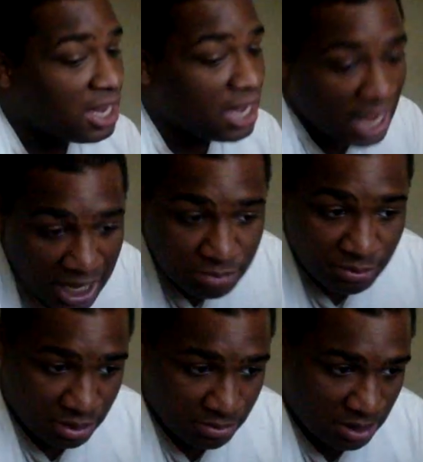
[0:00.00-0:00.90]
He has
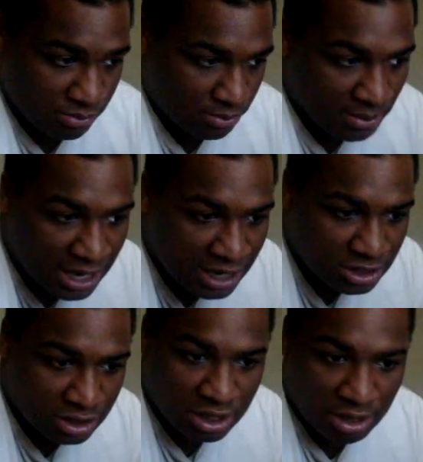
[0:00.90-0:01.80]
been in memorable
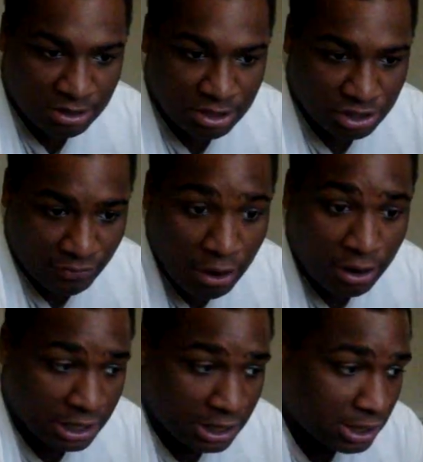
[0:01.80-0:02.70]
matches, him and Jeff
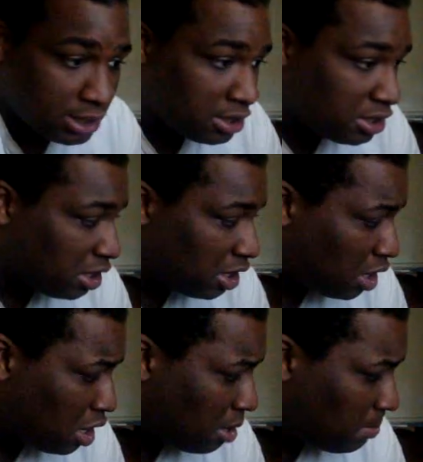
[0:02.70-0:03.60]
Hardy.
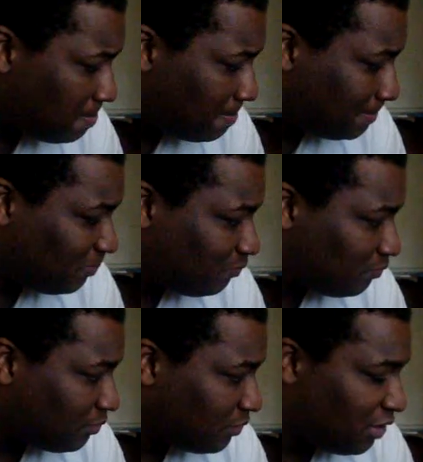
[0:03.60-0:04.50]

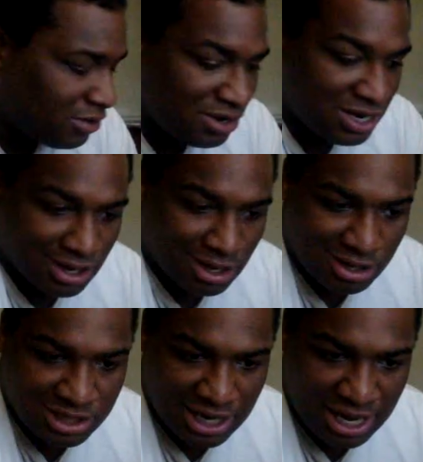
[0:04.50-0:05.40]
Even though he
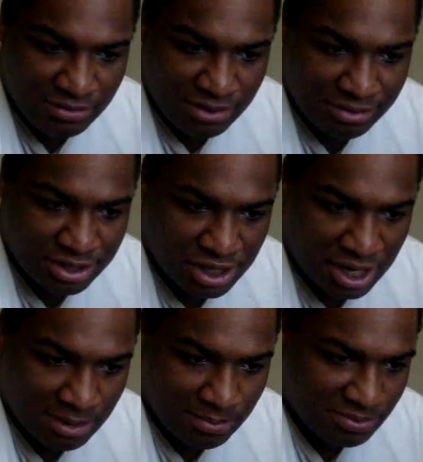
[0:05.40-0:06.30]
lost a lot when he was
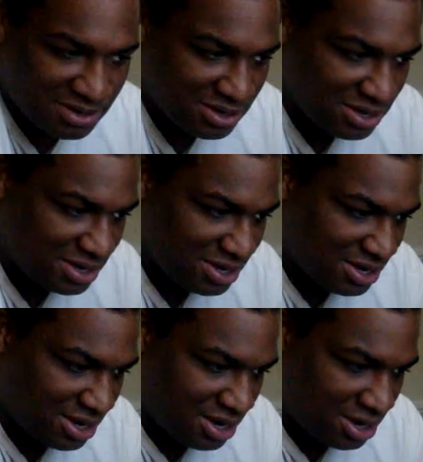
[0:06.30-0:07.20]
champ,
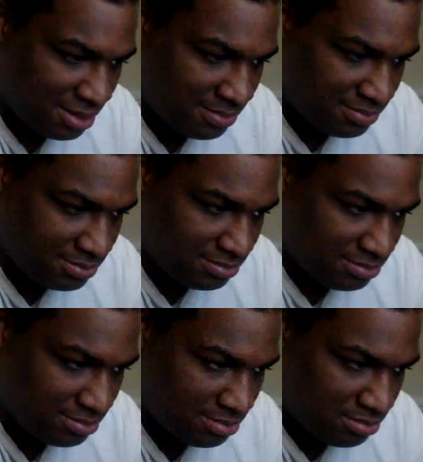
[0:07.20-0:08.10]
you
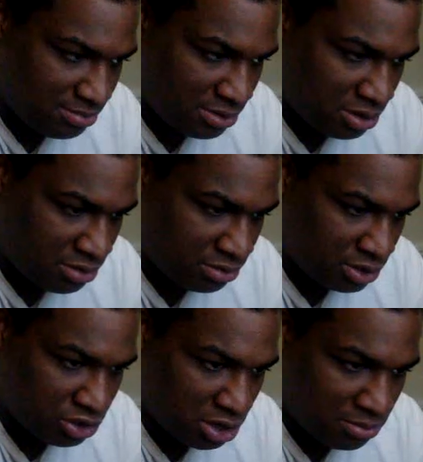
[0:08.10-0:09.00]
know, to
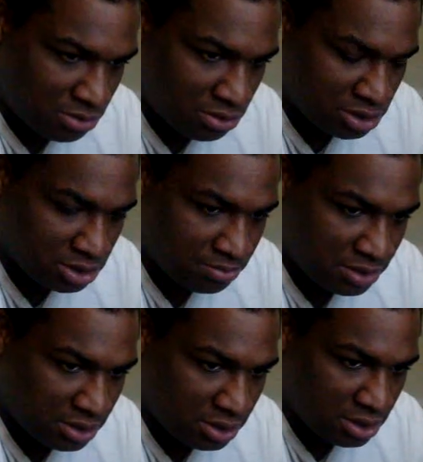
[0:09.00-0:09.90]
John Morrison,
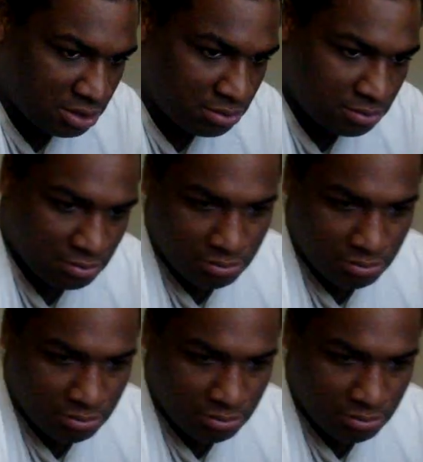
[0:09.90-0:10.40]
but, you know,